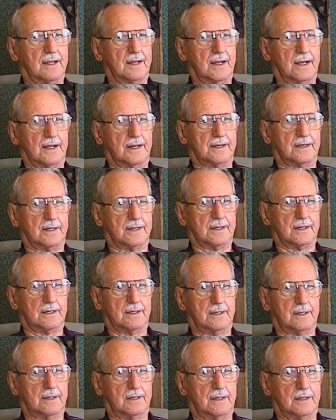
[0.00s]
And uh,
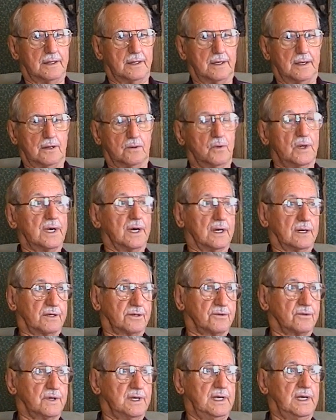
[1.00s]
we got
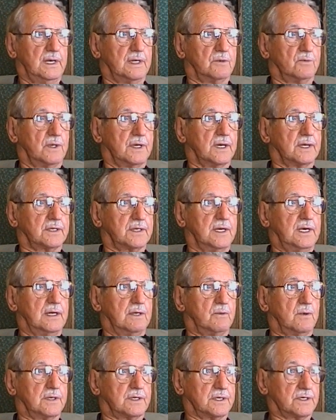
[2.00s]
three, and we got to
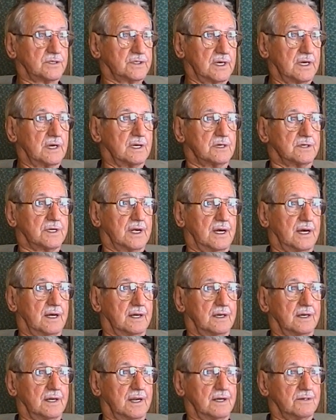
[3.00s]
eat what the sailors
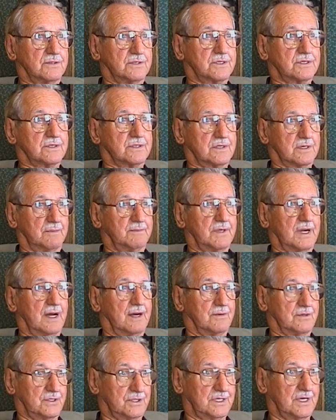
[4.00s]
had, and that was
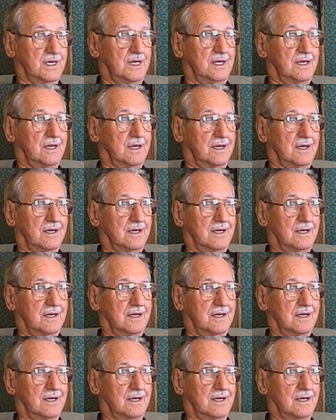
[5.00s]
sometimes steak